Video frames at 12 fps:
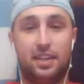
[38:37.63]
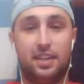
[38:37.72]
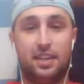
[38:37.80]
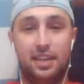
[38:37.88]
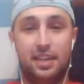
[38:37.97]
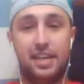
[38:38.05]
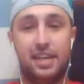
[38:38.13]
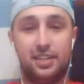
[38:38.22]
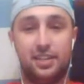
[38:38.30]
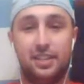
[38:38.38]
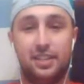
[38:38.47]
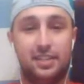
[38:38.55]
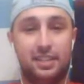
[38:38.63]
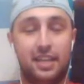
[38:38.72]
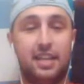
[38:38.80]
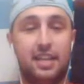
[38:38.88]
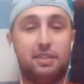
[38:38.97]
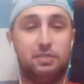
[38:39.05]
He's
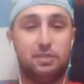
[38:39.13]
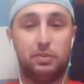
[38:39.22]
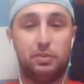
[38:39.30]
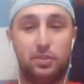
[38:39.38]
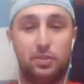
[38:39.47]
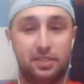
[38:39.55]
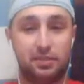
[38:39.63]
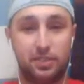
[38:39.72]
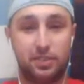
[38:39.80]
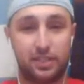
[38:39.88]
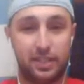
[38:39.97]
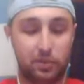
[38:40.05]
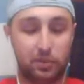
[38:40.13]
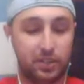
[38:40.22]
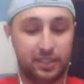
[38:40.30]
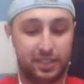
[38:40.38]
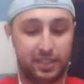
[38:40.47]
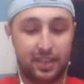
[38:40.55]
tenacious, and that's what
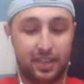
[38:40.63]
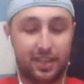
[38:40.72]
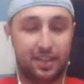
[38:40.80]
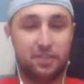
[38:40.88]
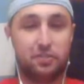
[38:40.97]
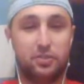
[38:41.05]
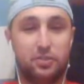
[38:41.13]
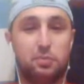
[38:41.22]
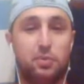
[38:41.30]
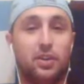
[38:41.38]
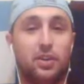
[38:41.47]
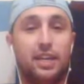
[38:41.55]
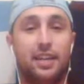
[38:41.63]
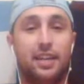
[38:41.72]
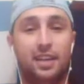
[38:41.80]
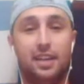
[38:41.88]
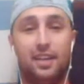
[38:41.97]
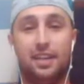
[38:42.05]
Russell was for
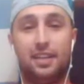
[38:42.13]
Sporting.